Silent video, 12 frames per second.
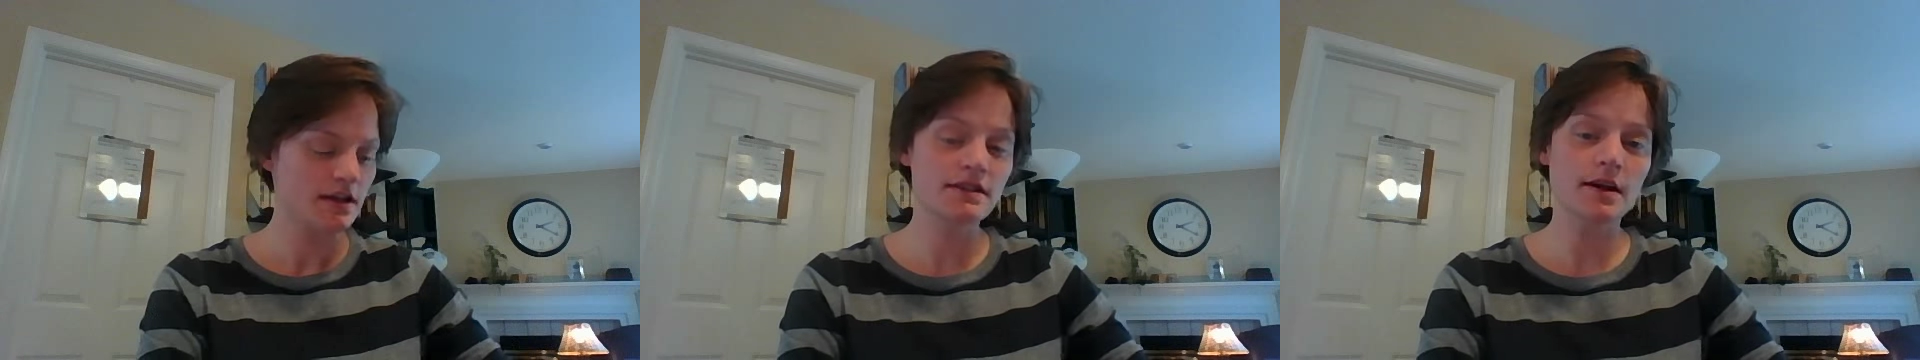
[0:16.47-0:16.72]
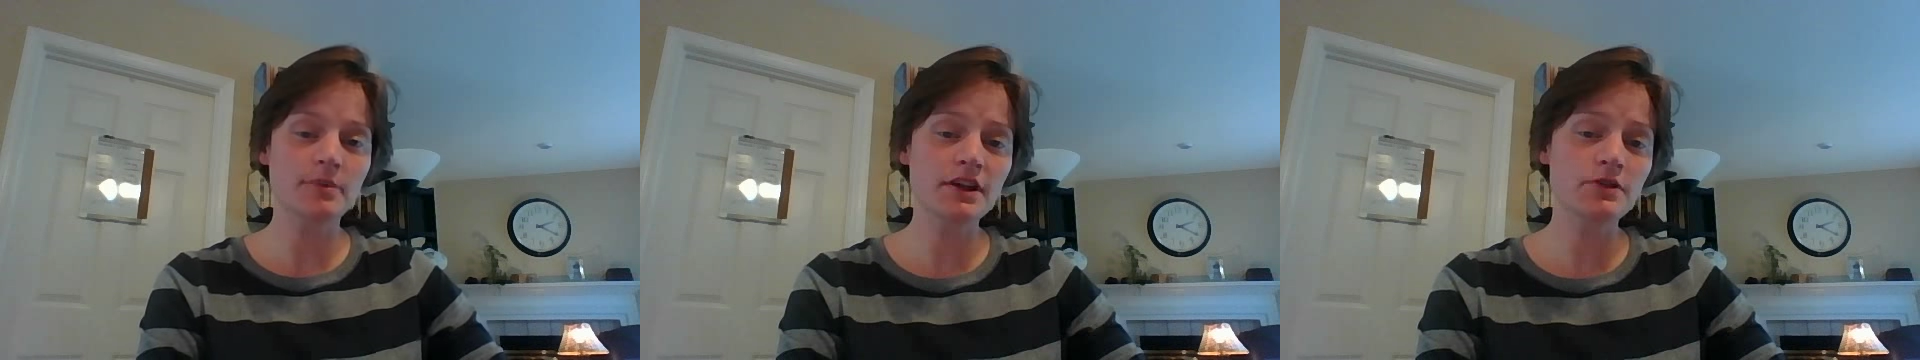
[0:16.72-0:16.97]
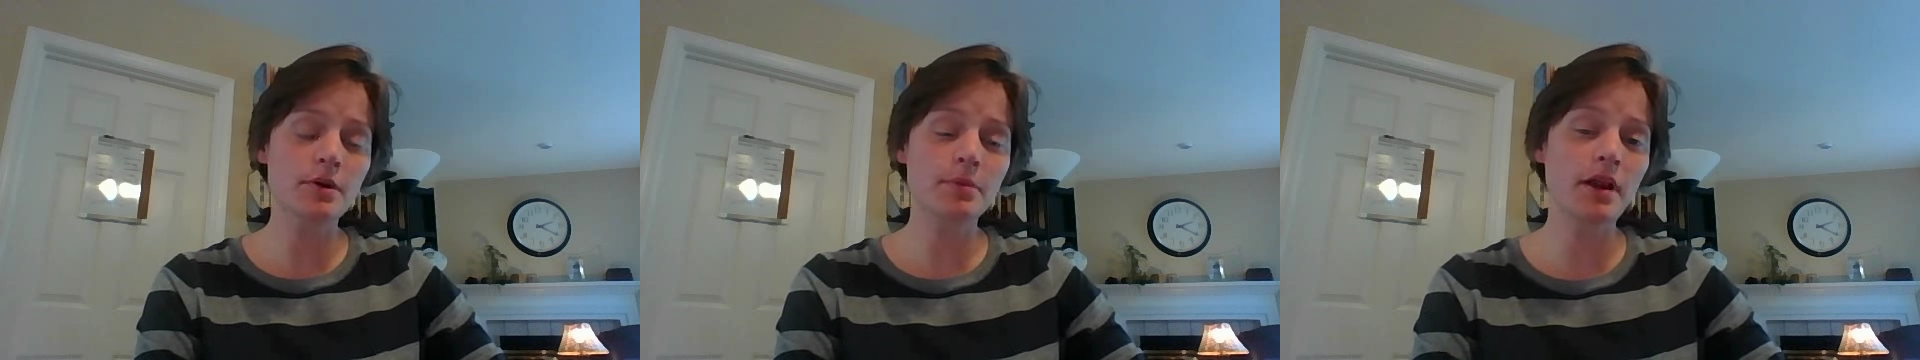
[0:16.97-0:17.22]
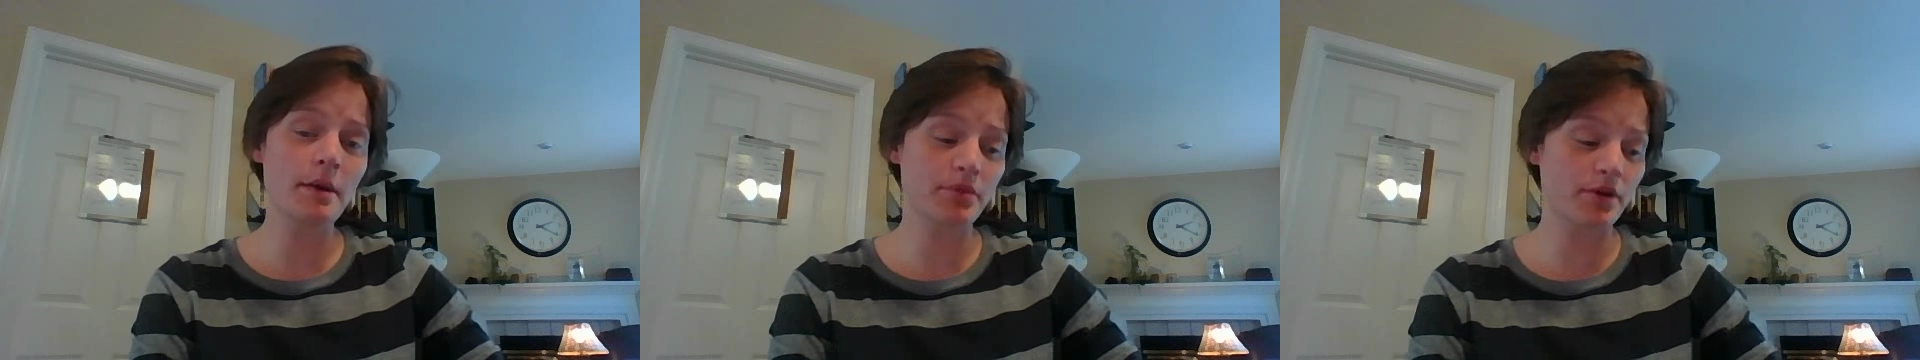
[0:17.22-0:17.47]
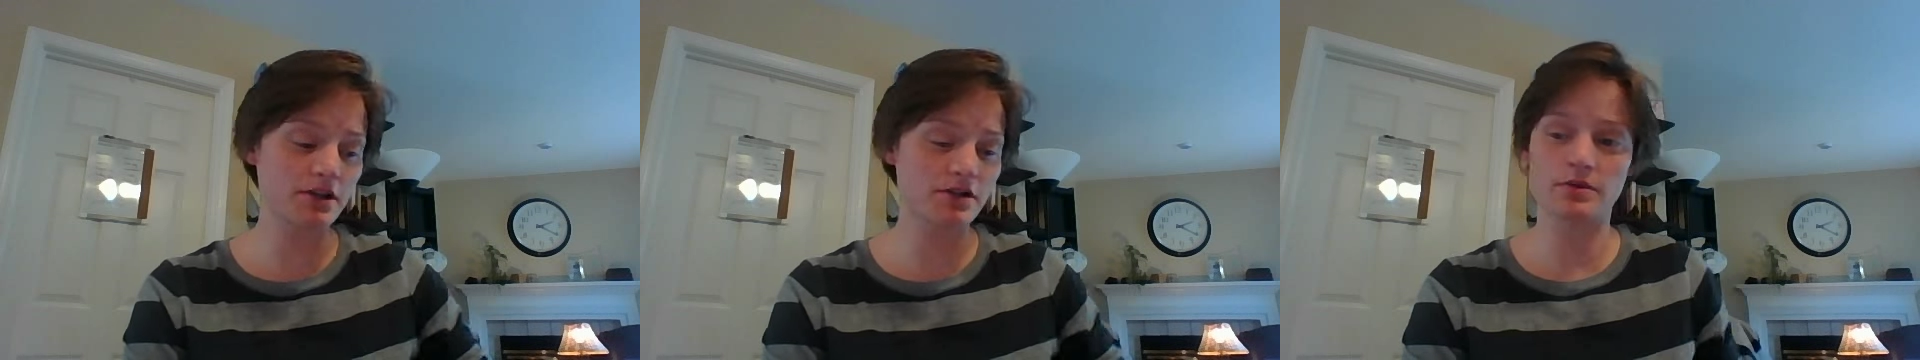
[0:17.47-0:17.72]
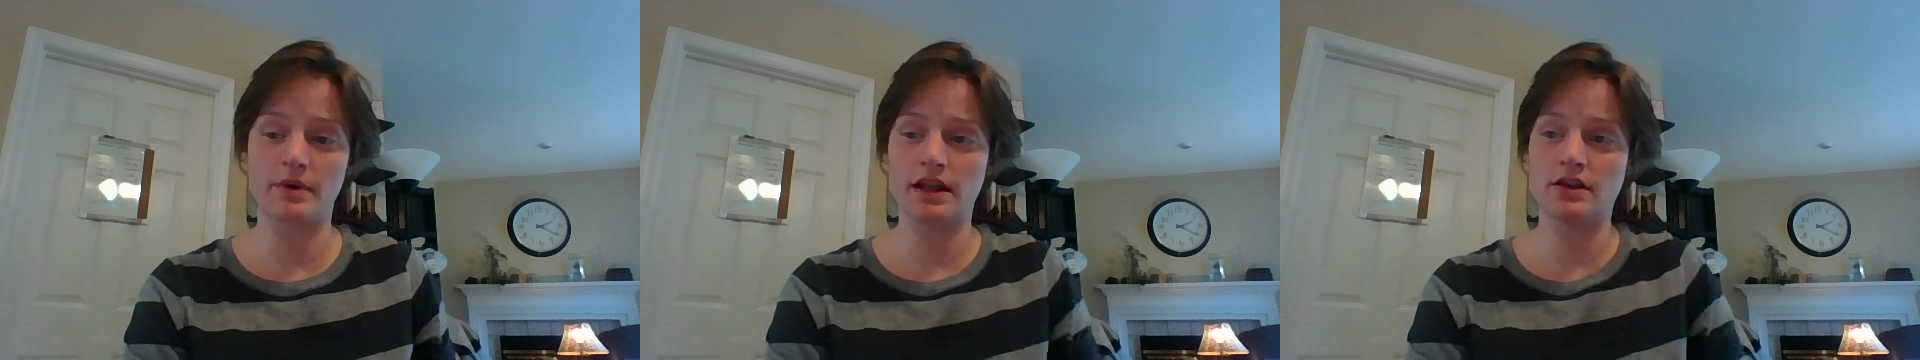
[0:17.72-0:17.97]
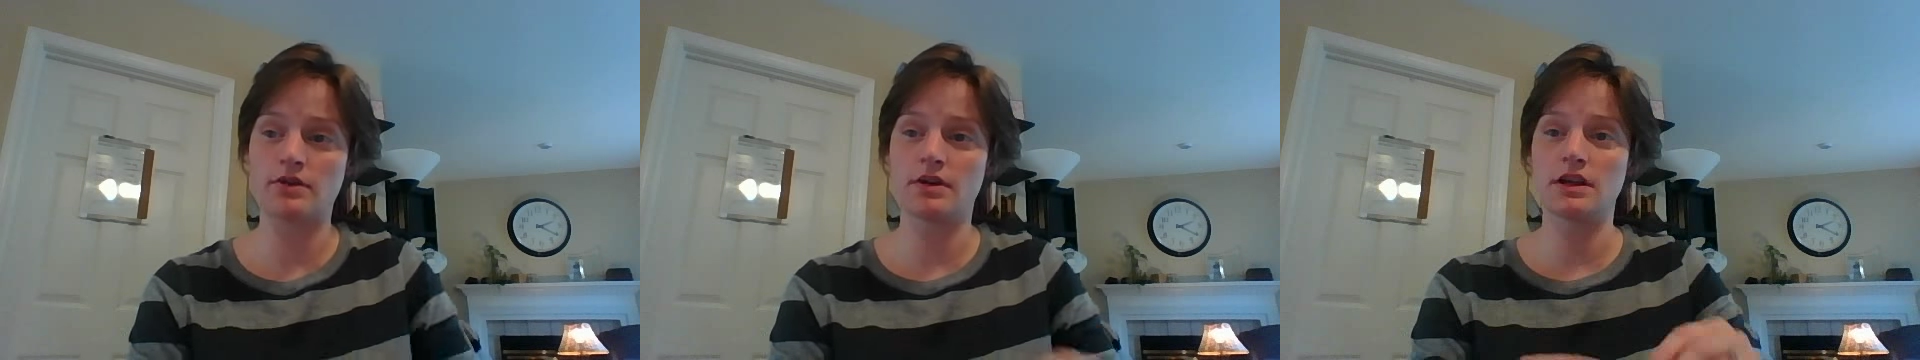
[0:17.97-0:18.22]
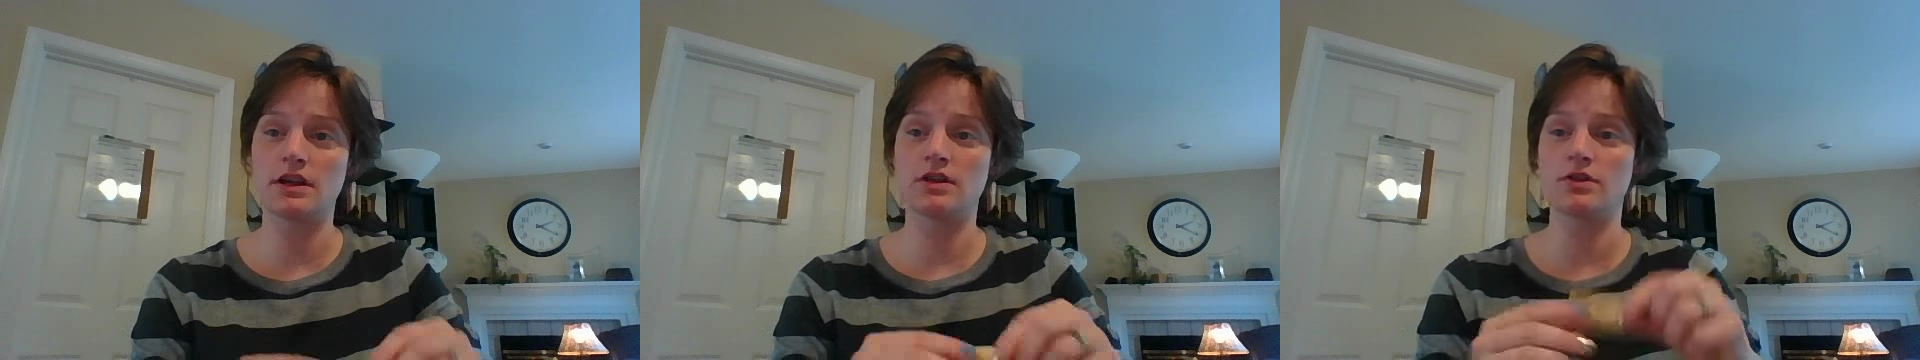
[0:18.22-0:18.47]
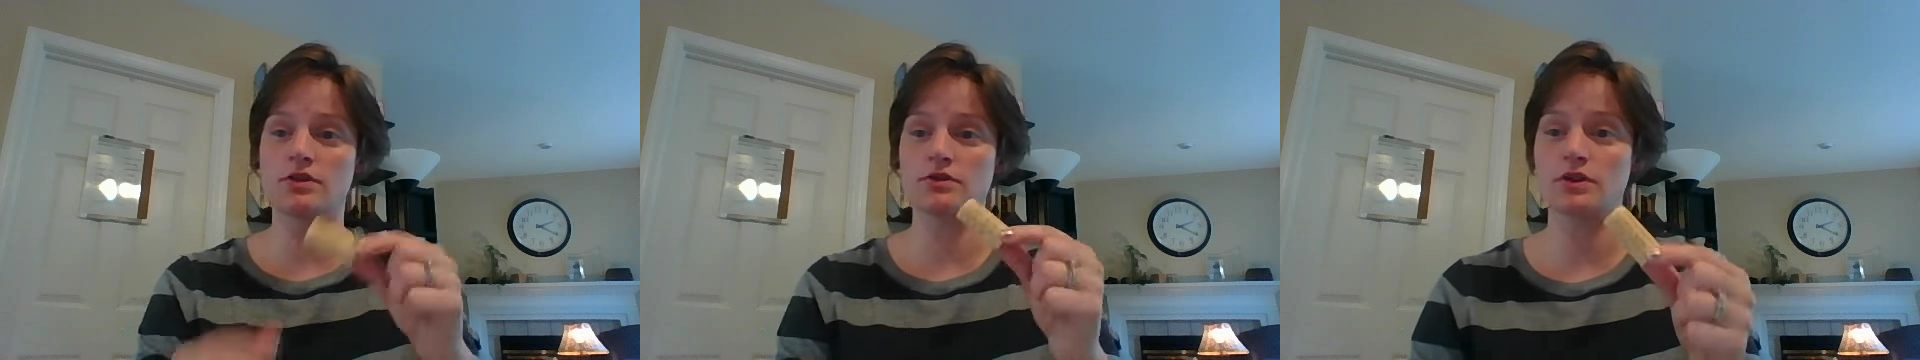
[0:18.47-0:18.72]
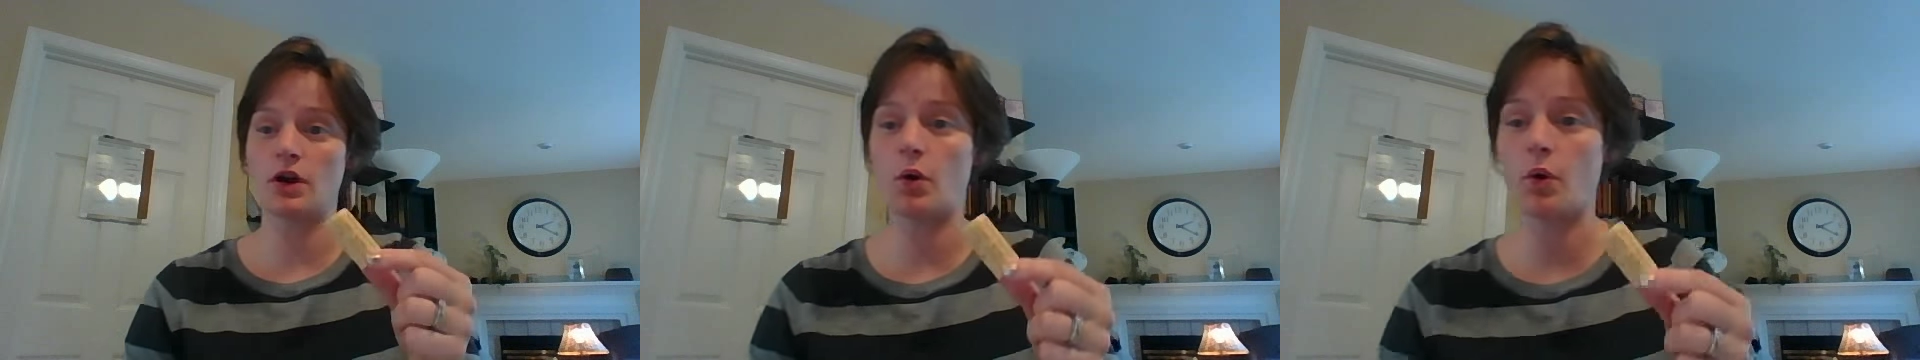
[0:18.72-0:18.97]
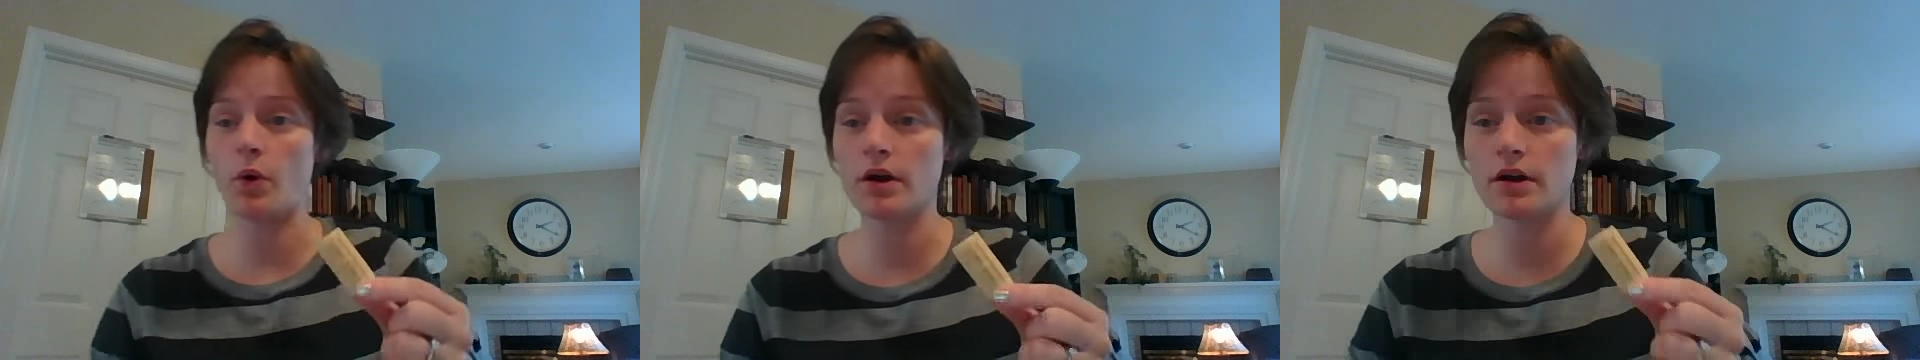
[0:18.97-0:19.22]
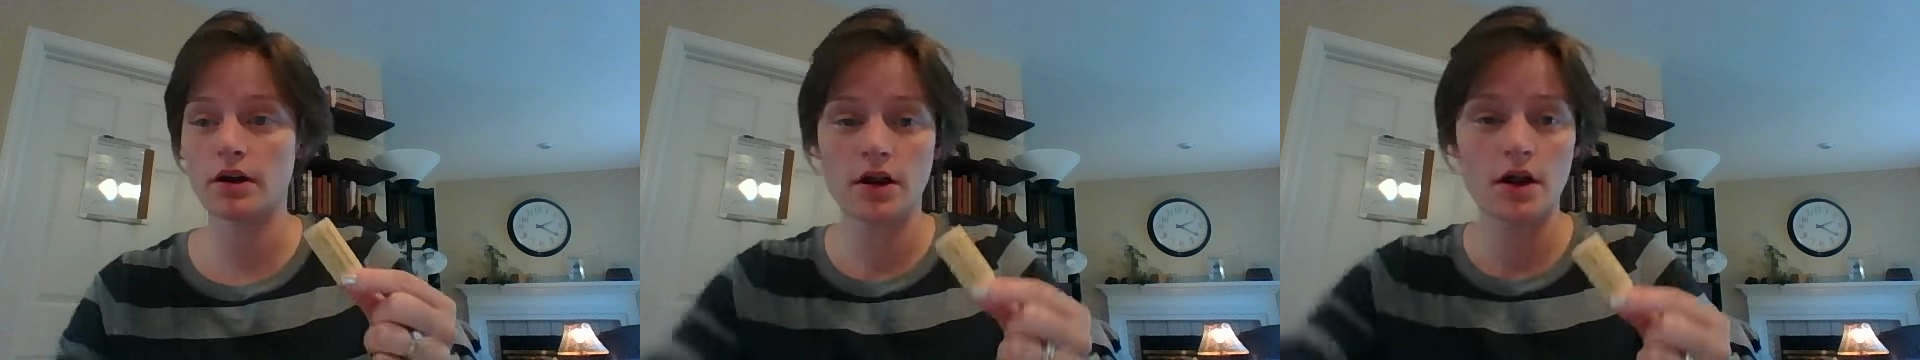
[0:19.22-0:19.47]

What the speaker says: something to apply pressure with. You can either use a cork